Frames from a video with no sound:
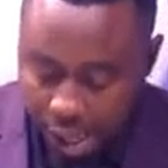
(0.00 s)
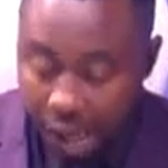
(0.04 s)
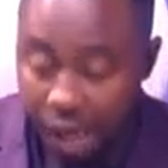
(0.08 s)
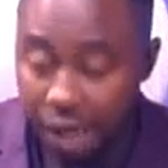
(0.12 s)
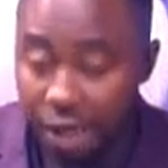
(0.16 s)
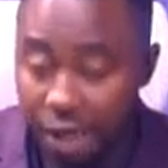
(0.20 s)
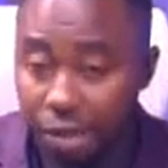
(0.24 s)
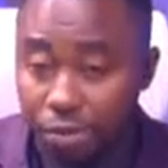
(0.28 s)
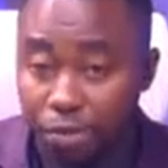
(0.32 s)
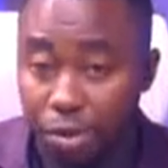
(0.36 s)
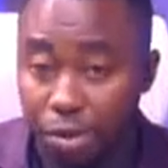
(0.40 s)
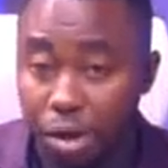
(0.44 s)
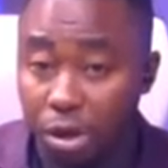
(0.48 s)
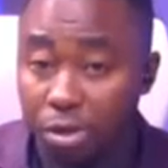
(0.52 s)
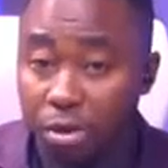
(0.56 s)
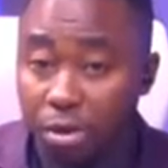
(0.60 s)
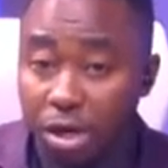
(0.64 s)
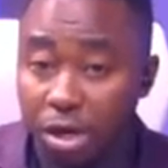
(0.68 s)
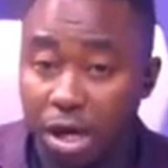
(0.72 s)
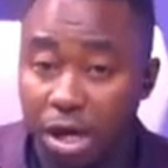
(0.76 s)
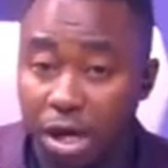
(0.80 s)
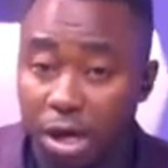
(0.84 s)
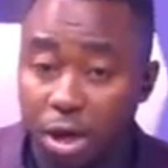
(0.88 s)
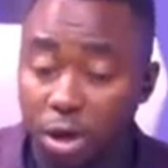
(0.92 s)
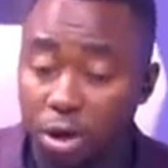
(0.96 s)
And,
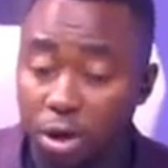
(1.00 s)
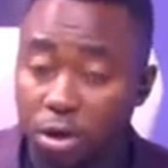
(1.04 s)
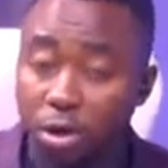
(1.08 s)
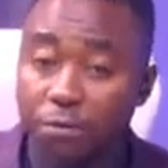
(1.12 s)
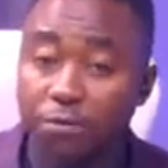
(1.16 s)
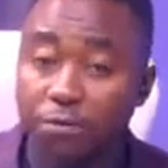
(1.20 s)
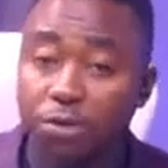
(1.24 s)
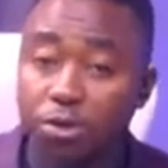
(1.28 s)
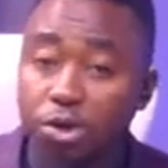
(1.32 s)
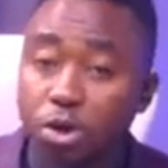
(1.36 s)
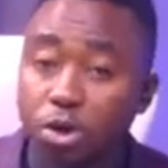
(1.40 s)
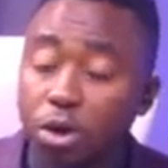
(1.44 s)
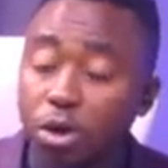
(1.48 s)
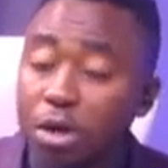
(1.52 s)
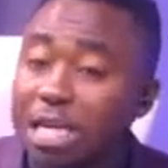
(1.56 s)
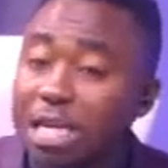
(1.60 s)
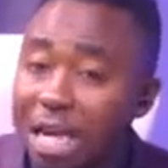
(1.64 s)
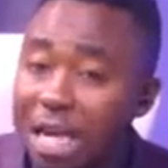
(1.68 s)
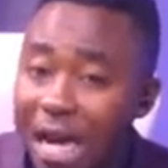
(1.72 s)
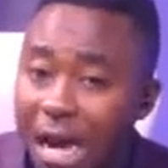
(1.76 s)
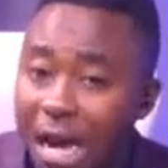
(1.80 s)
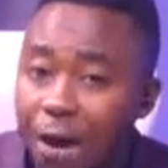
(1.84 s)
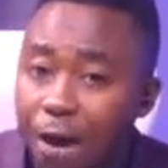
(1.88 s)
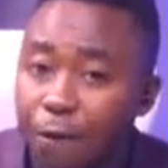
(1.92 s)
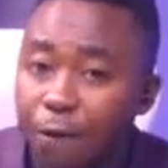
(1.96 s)
well, a lot of
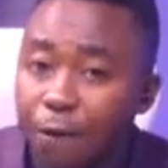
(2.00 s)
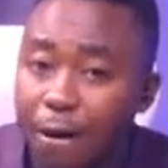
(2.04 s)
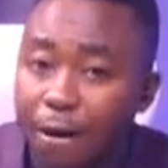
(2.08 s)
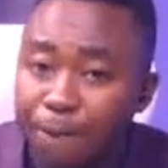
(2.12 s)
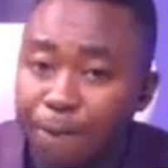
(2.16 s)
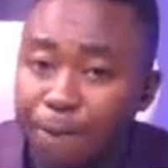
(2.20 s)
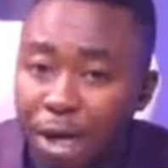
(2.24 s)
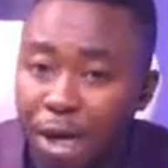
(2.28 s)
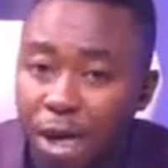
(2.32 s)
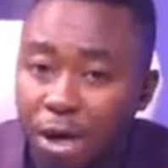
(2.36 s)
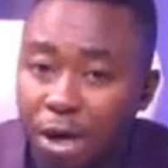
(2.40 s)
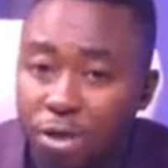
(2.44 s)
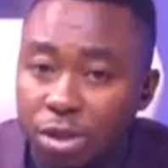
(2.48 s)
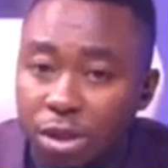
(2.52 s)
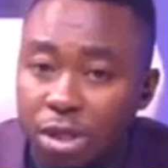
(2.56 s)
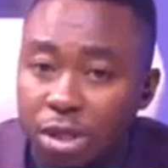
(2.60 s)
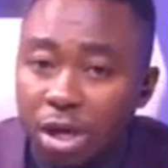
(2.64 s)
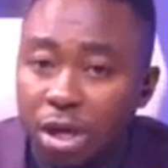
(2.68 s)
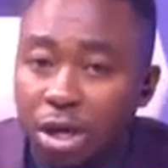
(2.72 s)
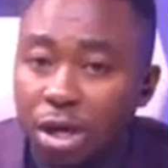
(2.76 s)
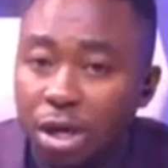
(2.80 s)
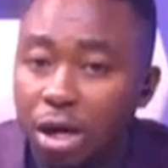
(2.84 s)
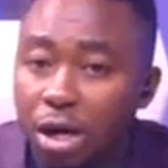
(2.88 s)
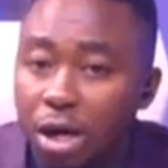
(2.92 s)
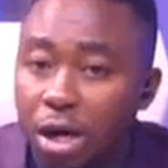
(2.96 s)
talk now about